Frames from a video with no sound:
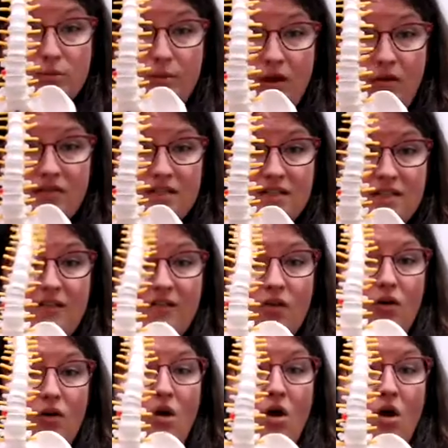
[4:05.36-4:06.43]
pelvis
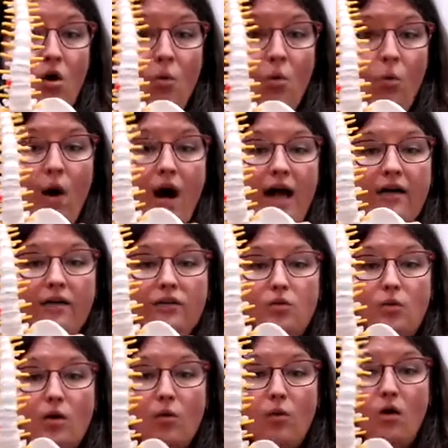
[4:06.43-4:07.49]
level while you
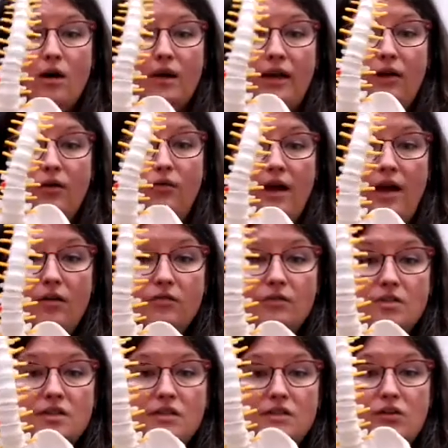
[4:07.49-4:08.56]
are walking around.
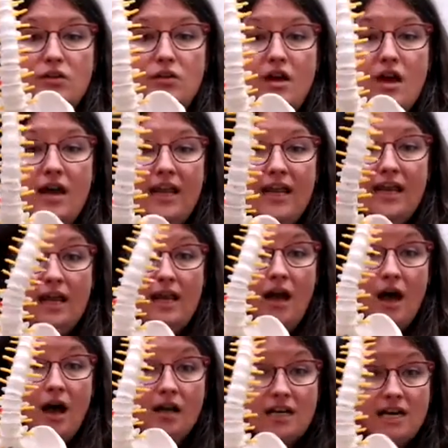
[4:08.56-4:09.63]
So you're not getting
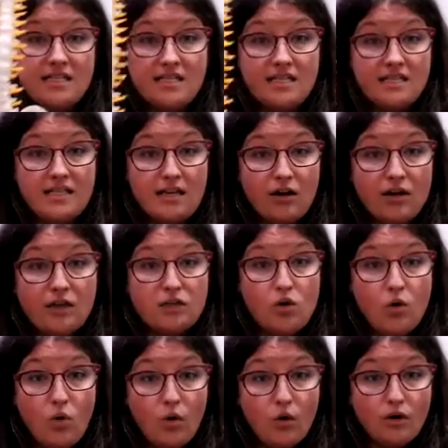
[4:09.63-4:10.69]
unnecessary
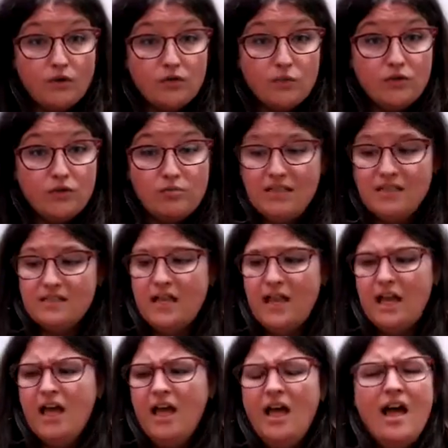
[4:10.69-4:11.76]
torques, which means
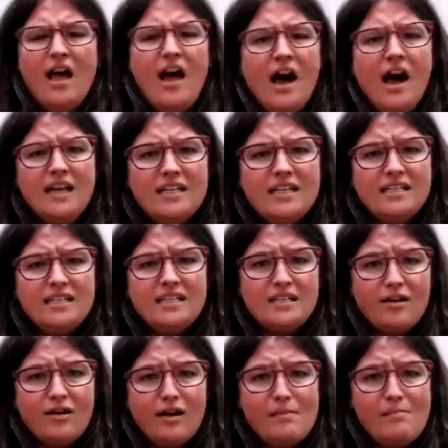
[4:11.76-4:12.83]
like
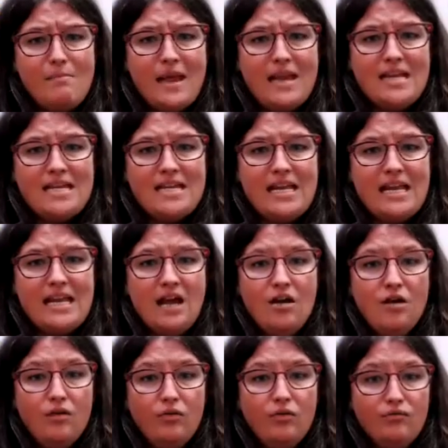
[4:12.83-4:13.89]
unnecessary bendy,
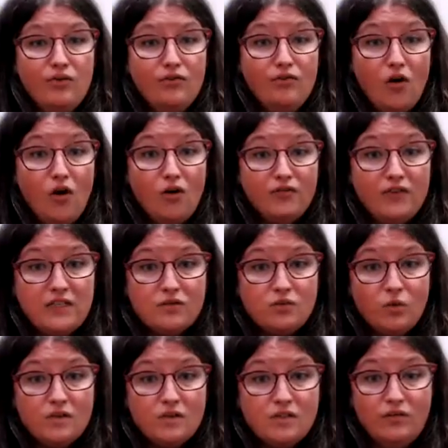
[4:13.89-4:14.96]
revolvy
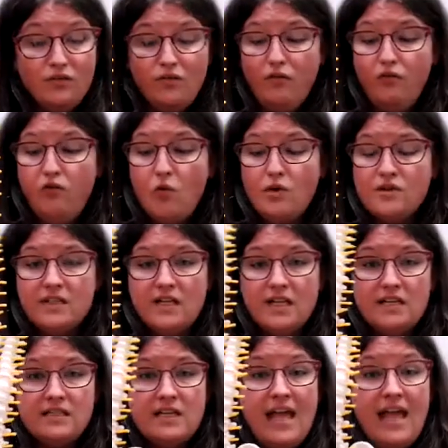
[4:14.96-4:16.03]
sorts of
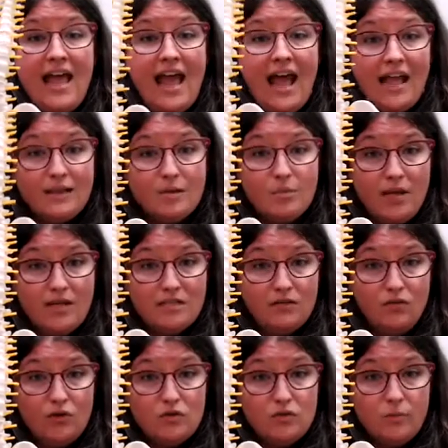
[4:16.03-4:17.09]
forces at the base of
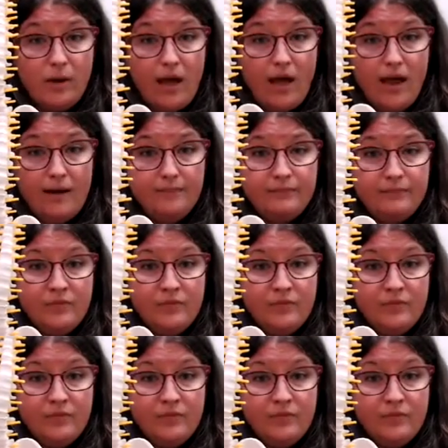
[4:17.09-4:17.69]
your spine.